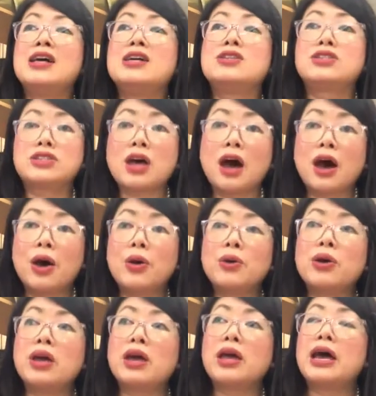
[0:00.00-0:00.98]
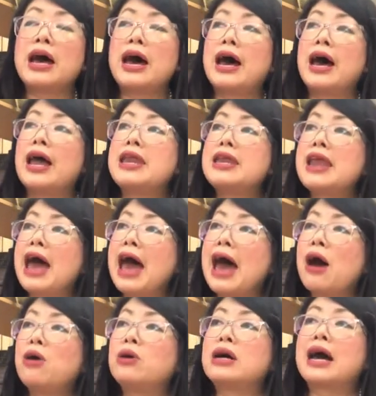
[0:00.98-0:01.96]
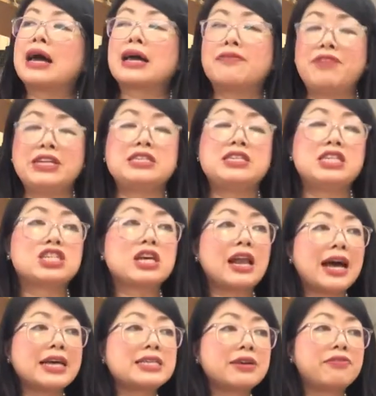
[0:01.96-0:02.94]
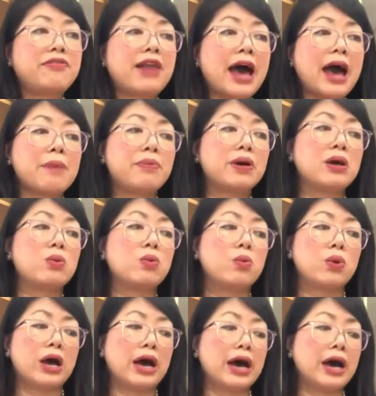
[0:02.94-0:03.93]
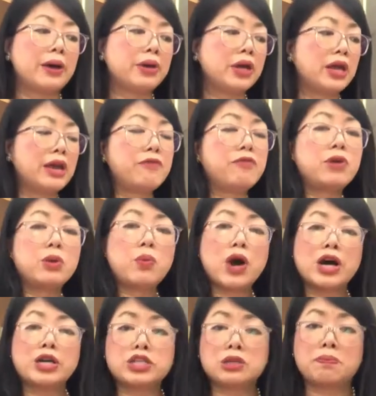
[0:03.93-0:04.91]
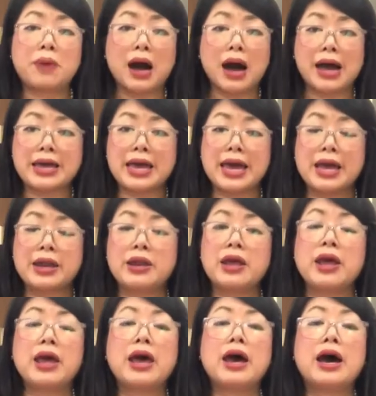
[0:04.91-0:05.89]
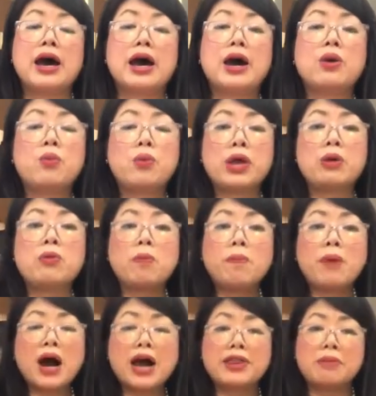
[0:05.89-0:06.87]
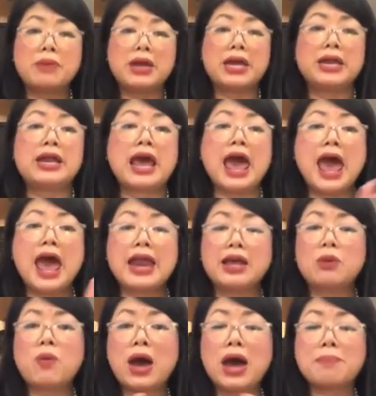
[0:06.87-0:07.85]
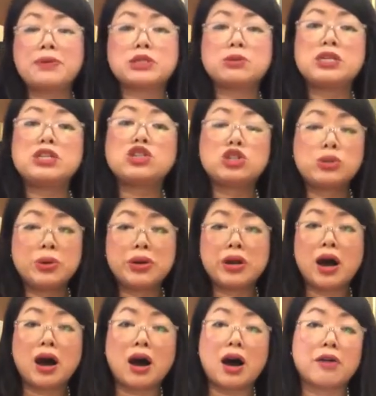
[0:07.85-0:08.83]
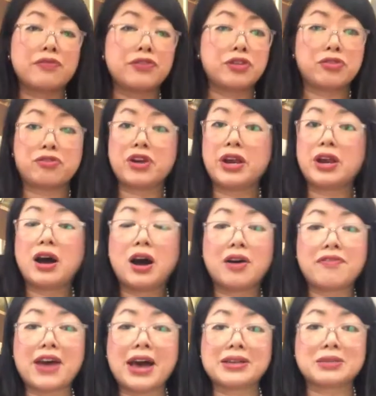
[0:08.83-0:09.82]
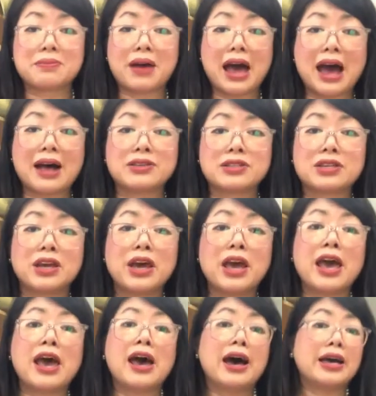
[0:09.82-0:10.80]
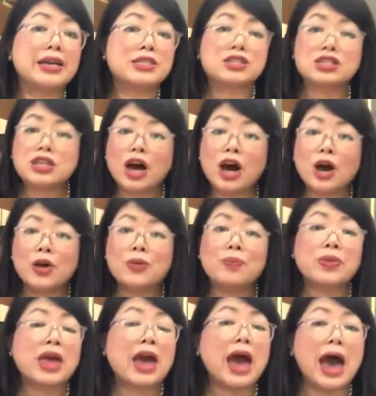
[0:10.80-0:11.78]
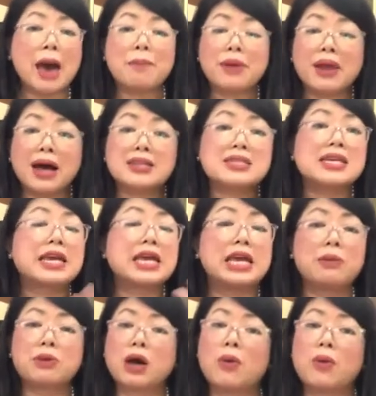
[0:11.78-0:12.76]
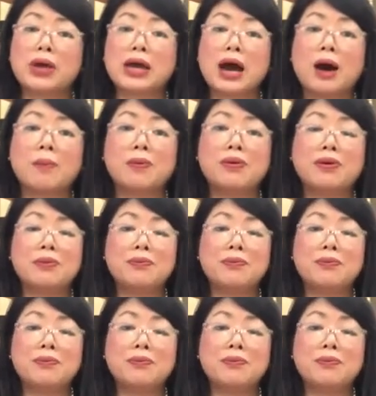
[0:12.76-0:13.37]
So uh, now a vintage classic flap, uh, if we were to buy in, uh, we will buy them in anywhere between two and a half to three and a half thousand pounds. So, and plus they keep going up.